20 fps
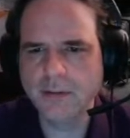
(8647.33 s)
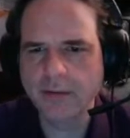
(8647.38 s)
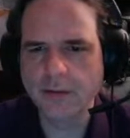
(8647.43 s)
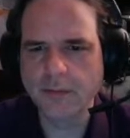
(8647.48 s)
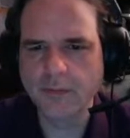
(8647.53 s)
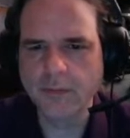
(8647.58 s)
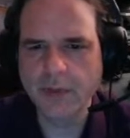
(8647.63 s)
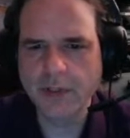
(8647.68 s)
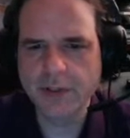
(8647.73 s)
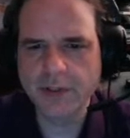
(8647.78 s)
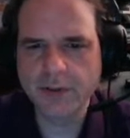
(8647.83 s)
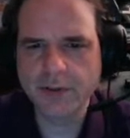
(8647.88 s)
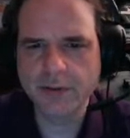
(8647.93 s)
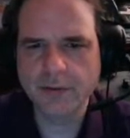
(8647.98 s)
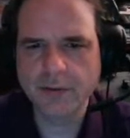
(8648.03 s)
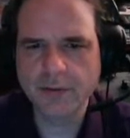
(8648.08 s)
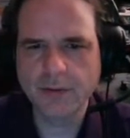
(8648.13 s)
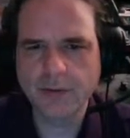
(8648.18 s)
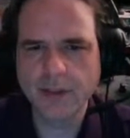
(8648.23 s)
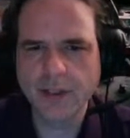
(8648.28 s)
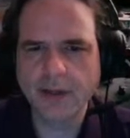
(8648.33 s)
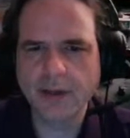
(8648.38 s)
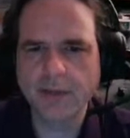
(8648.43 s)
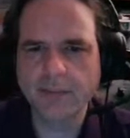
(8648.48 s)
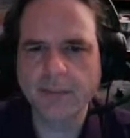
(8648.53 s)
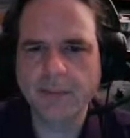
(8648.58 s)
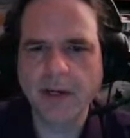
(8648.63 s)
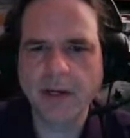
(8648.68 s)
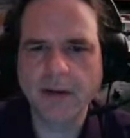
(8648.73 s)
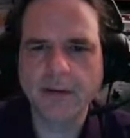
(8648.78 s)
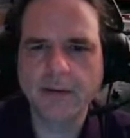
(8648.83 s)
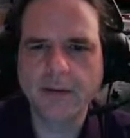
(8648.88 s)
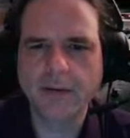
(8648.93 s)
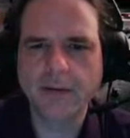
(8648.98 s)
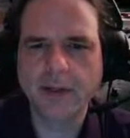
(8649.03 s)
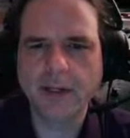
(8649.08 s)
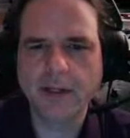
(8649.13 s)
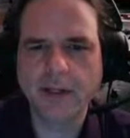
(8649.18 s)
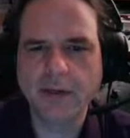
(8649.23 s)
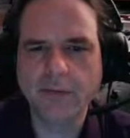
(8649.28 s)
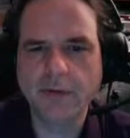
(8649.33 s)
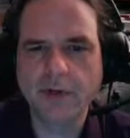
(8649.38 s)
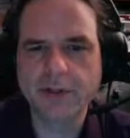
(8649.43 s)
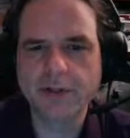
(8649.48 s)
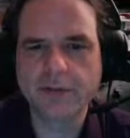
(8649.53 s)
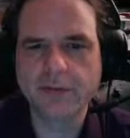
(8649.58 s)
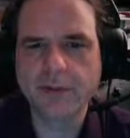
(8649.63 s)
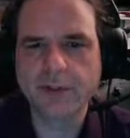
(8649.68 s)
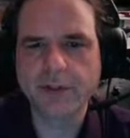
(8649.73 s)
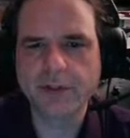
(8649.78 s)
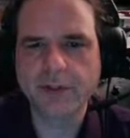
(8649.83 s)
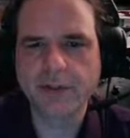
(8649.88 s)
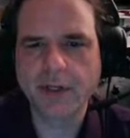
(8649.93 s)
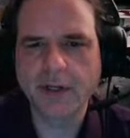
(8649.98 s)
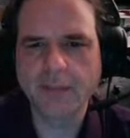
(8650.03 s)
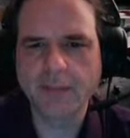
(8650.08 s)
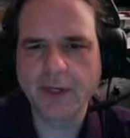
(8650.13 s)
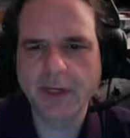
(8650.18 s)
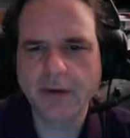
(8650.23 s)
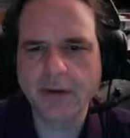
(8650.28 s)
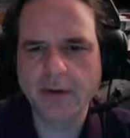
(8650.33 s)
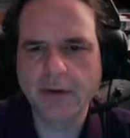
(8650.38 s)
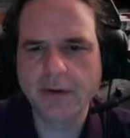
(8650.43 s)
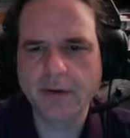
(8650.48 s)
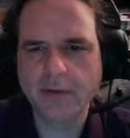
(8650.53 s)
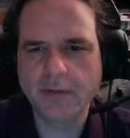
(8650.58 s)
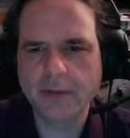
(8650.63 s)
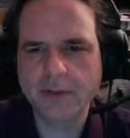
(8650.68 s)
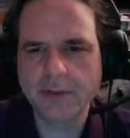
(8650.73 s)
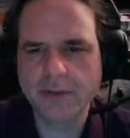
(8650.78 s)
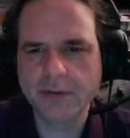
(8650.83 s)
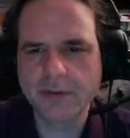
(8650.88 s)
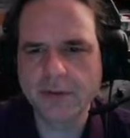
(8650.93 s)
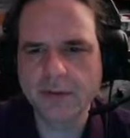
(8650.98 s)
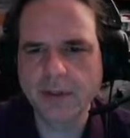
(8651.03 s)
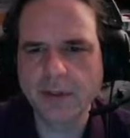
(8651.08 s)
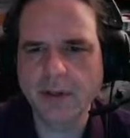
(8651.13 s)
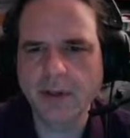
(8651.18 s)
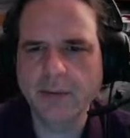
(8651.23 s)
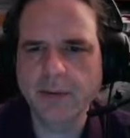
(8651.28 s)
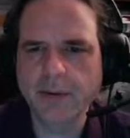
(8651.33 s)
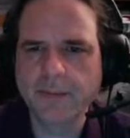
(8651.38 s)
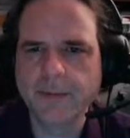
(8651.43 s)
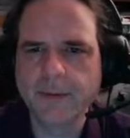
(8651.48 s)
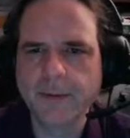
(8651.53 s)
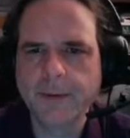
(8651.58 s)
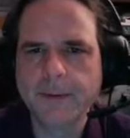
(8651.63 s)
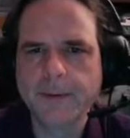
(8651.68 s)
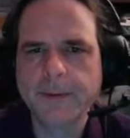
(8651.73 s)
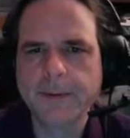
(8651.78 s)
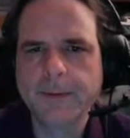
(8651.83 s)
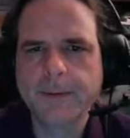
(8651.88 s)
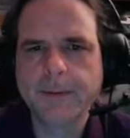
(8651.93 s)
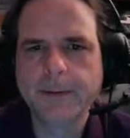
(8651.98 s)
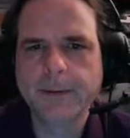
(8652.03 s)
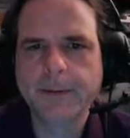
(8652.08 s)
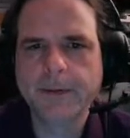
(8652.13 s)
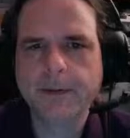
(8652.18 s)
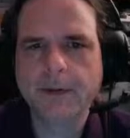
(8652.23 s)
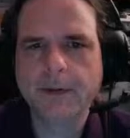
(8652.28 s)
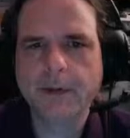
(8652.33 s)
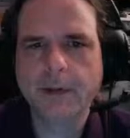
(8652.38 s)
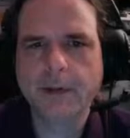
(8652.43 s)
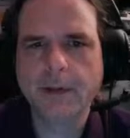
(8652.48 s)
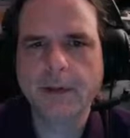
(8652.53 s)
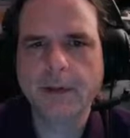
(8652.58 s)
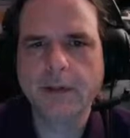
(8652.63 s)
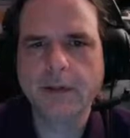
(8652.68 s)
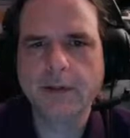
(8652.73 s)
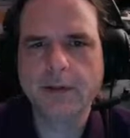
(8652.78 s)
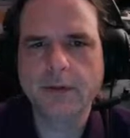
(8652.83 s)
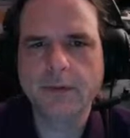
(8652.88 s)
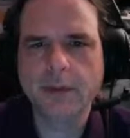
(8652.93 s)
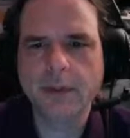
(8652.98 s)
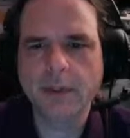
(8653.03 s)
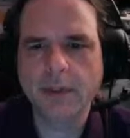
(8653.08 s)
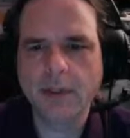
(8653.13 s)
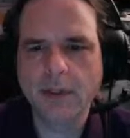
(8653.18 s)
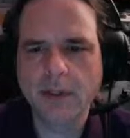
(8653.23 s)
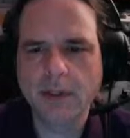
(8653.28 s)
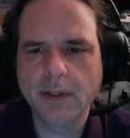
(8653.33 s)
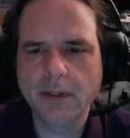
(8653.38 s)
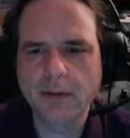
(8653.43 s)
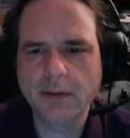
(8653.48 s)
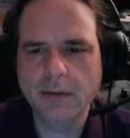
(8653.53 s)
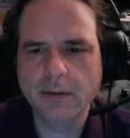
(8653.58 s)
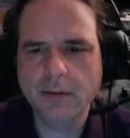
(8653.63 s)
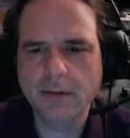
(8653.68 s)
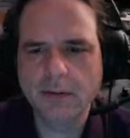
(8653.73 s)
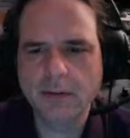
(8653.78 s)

original, like the original, not my current original. Okay. Let's do it again.